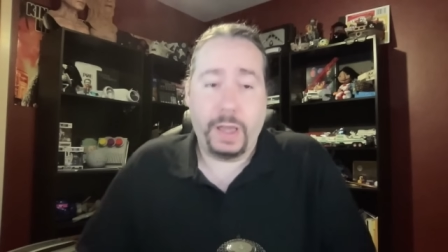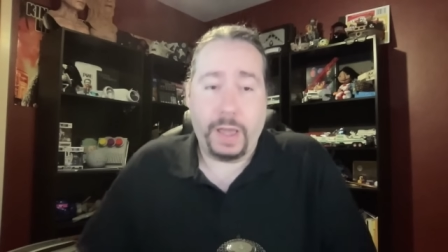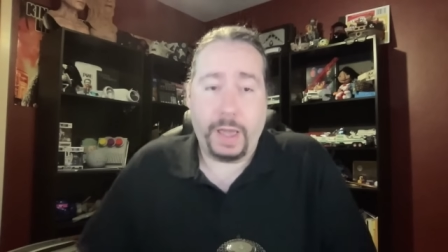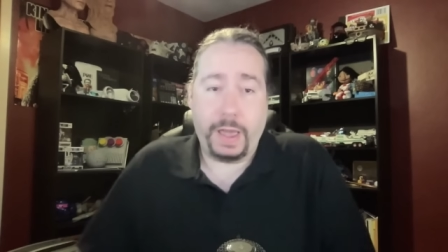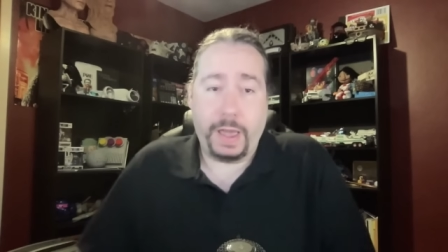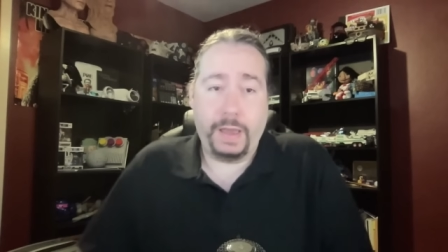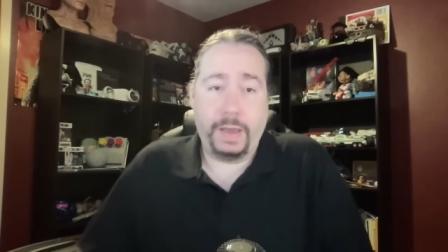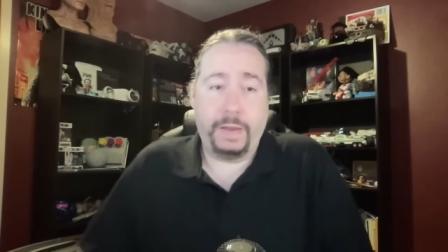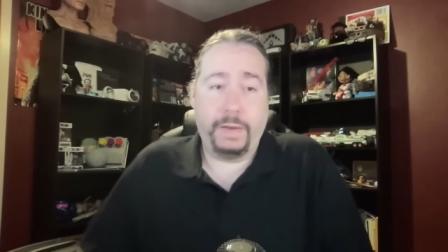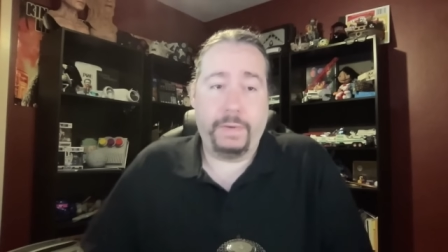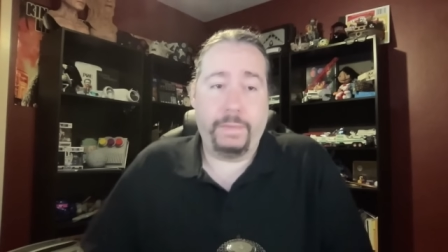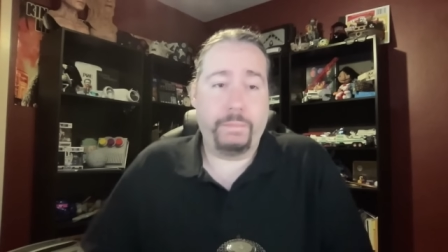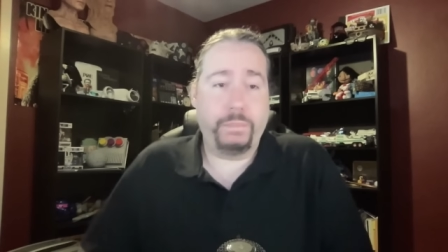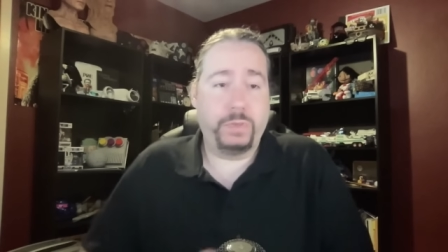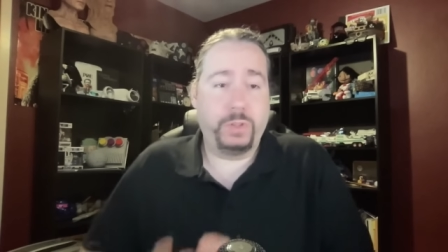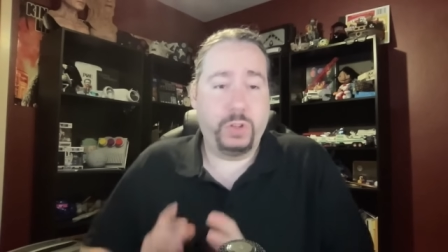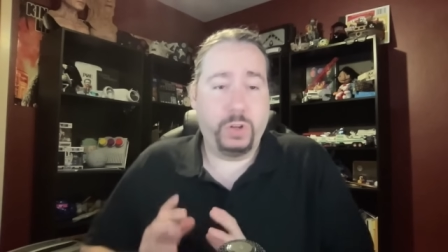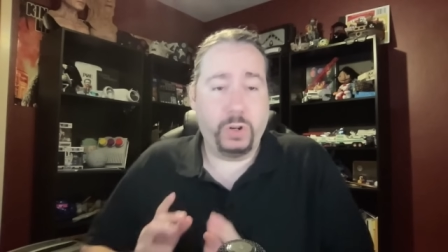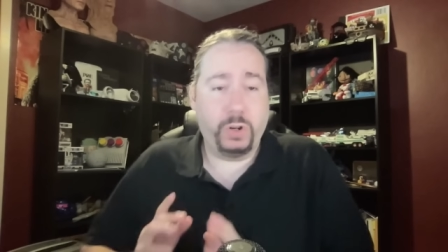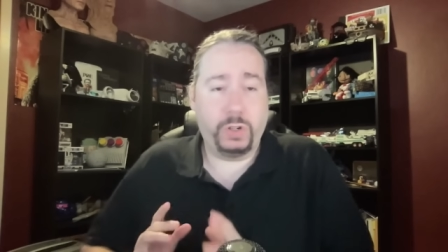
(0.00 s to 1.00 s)
and
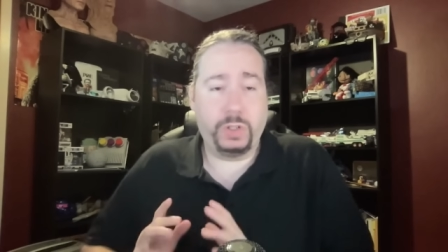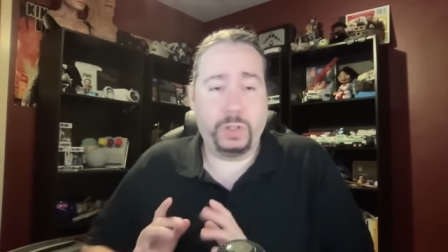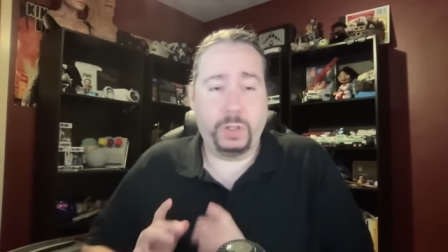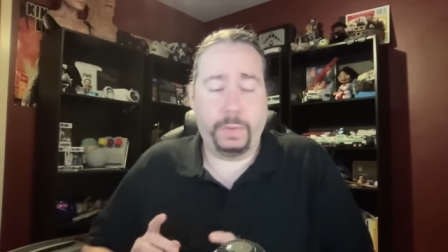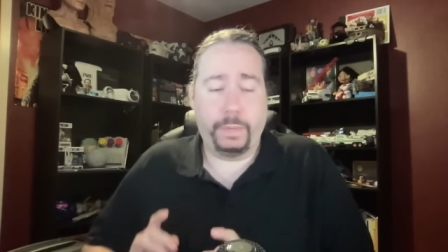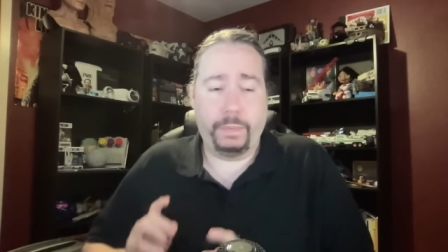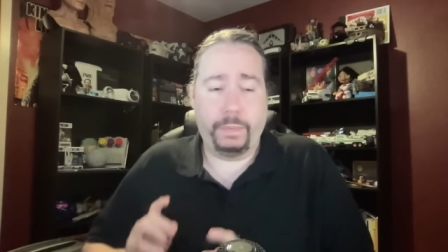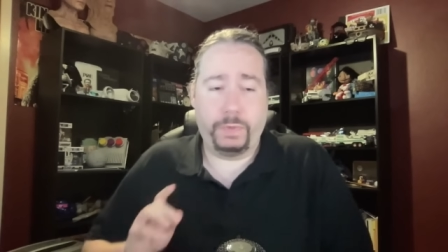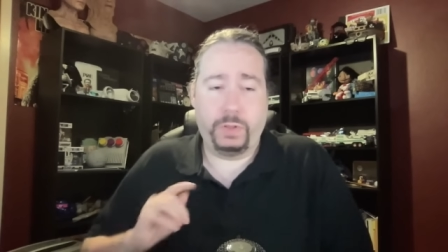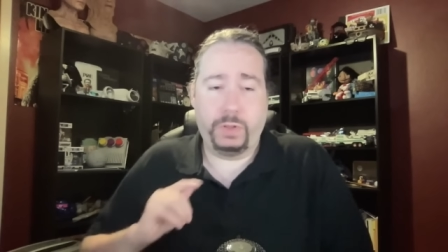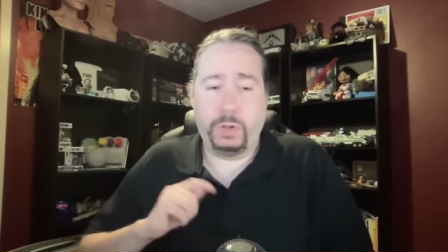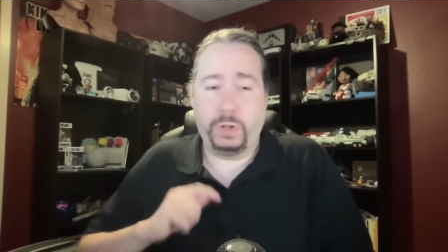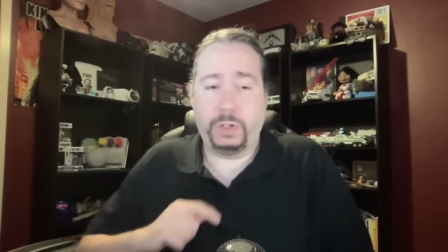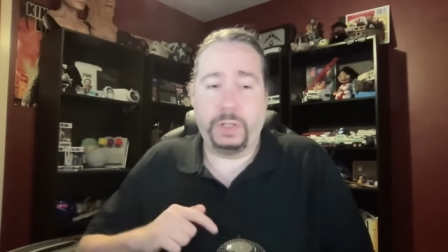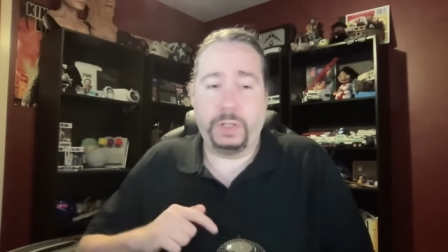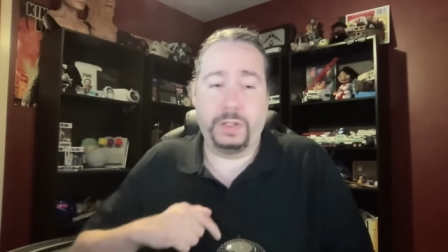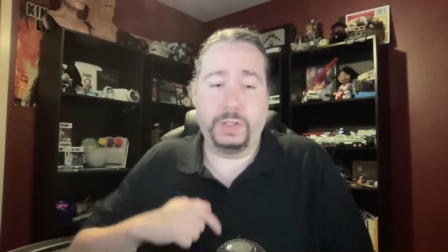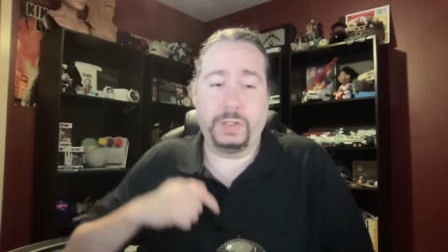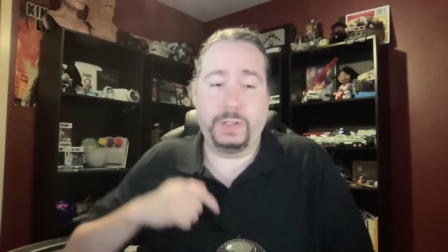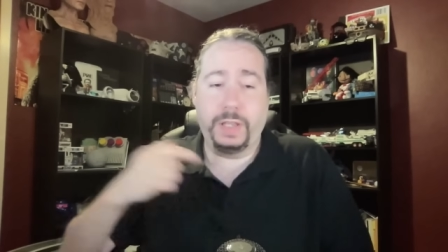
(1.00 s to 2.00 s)
took the
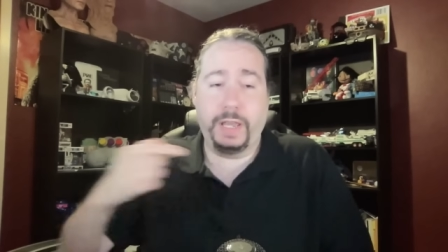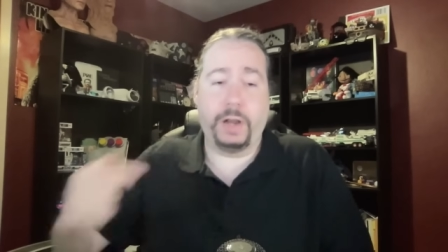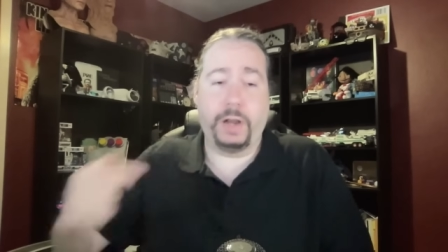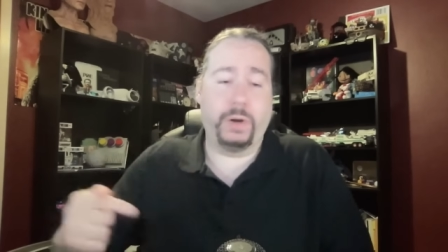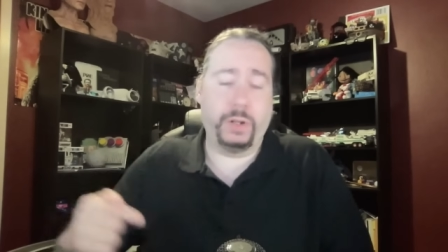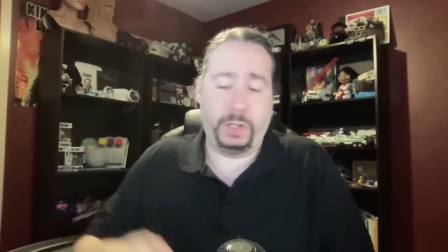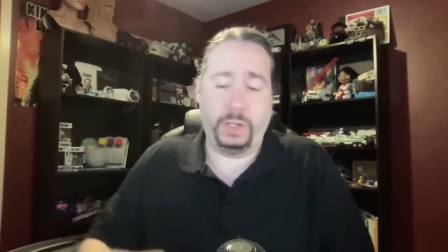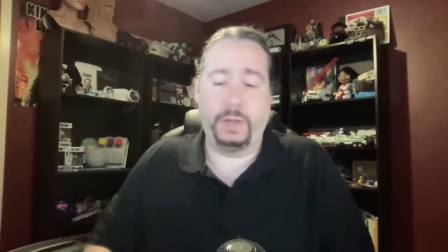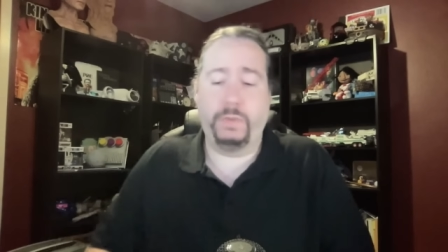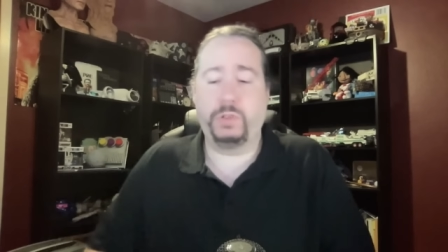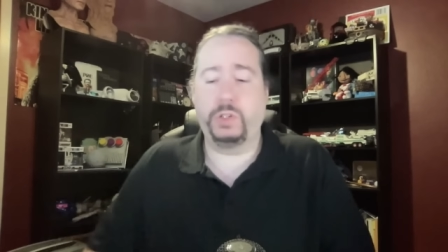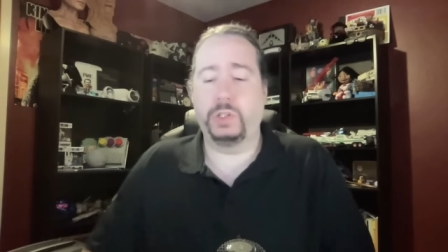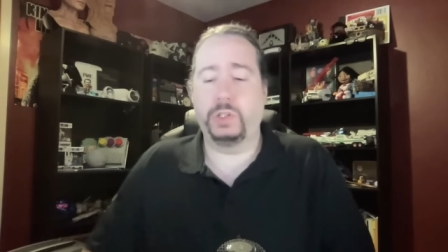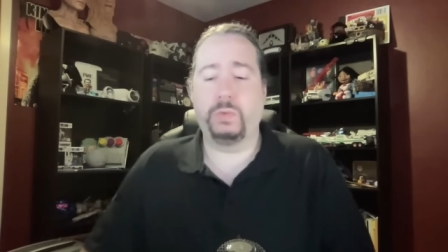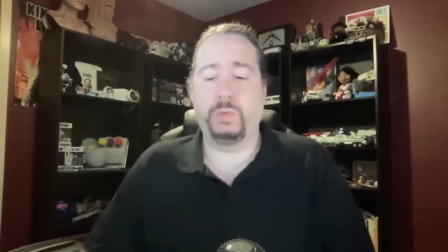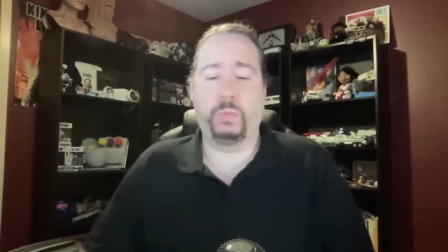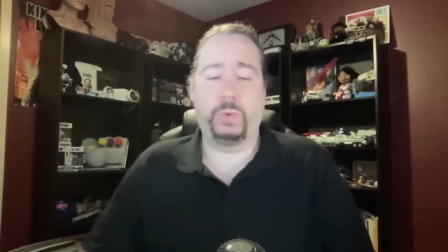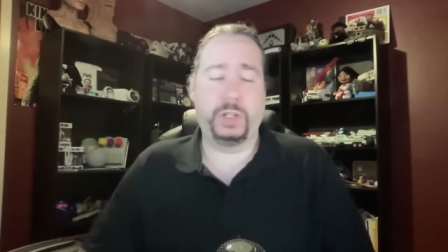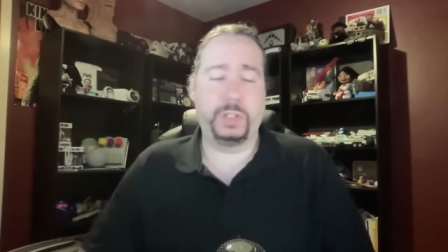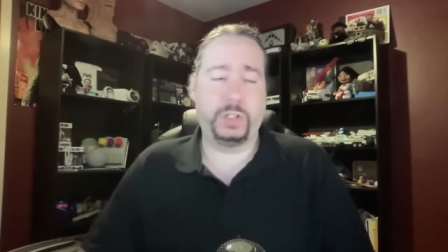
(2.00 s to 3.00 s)
took his narrative
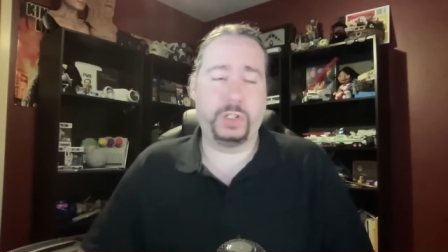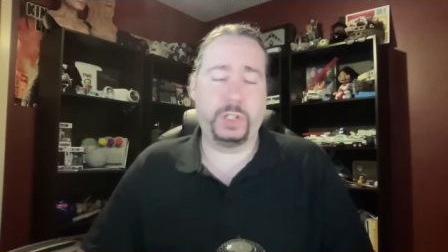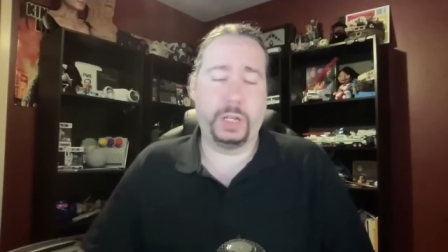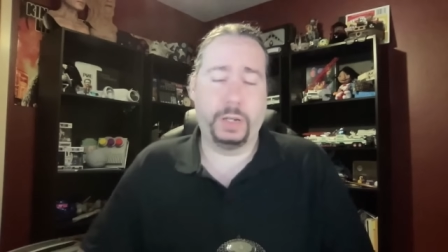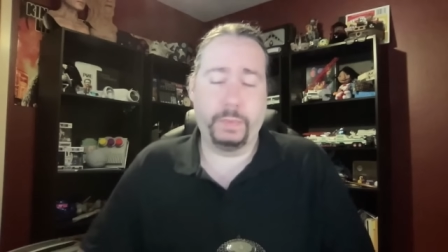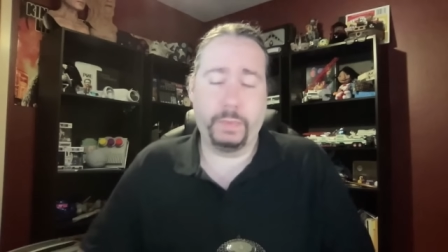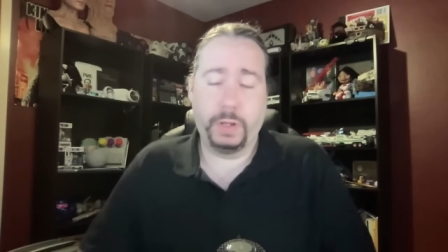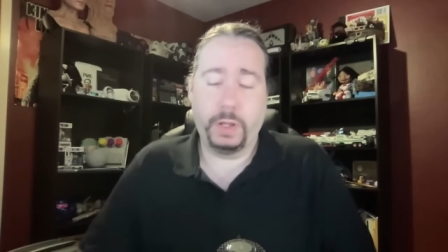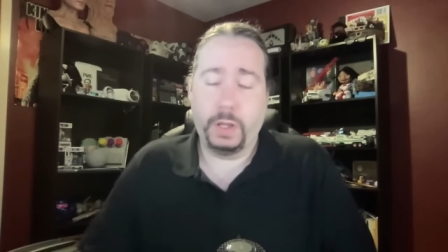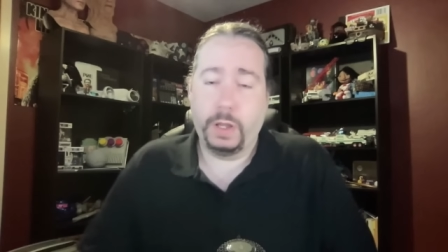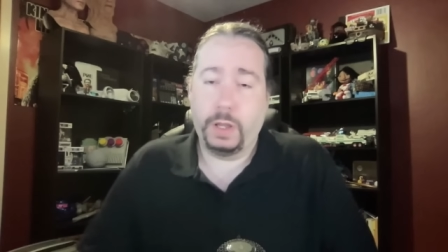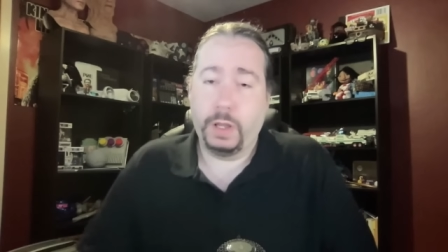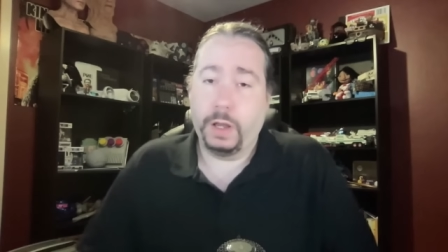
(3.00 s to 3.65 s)
just one step